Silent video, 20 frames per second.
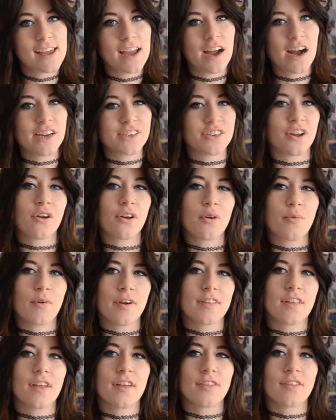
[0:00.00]
I don't know
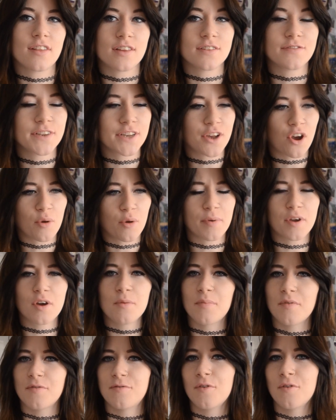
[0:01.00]
whether this video will be
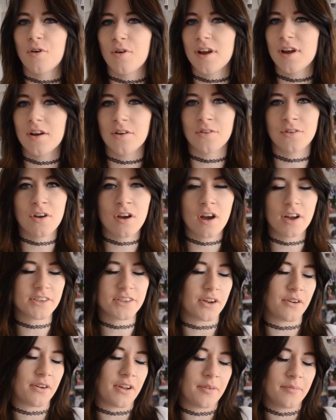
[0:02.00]
up before it or not. I
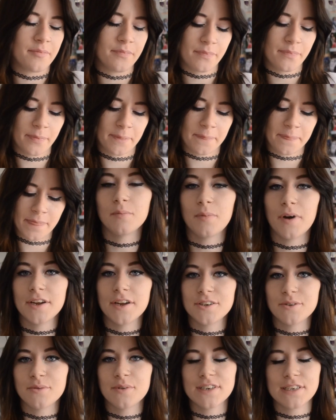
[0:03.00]
don't know. But I
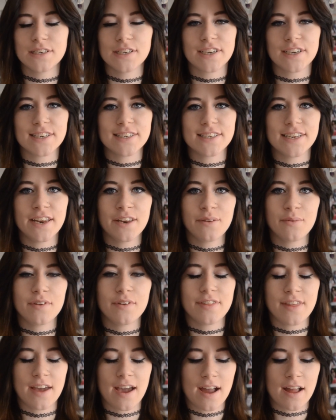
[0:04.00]
do want to continue
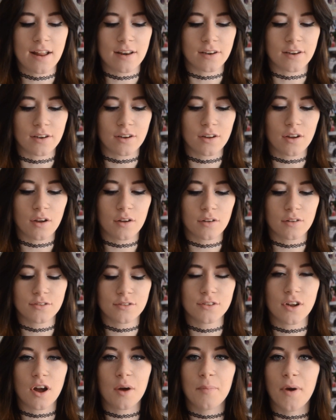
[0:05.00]
with that and
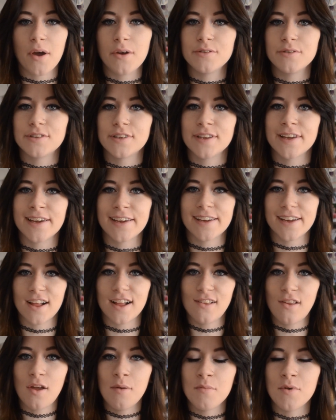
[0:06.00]
start posting
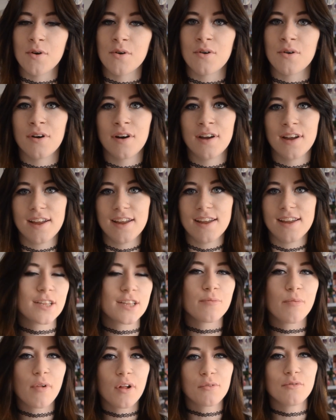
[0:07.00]
a lot more.
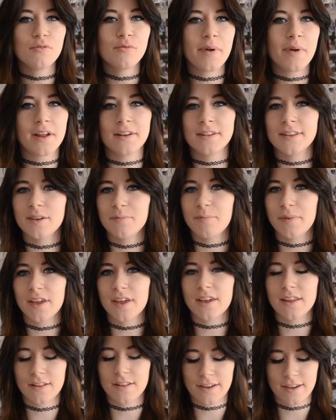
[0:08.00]
This blog will mainly
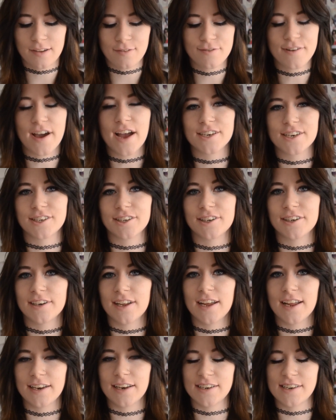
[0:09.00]
be like fashion
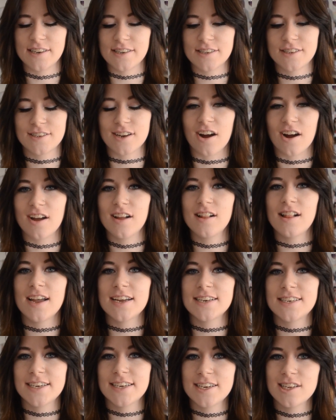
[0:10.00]
and style
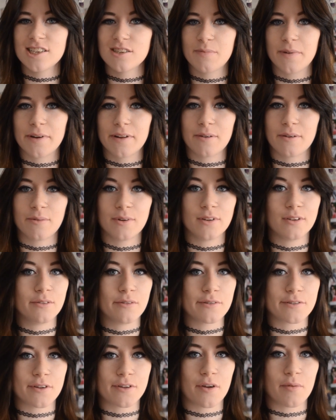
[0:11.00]
ideas, but it will
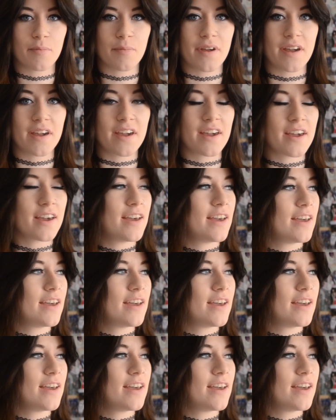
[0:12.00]
also be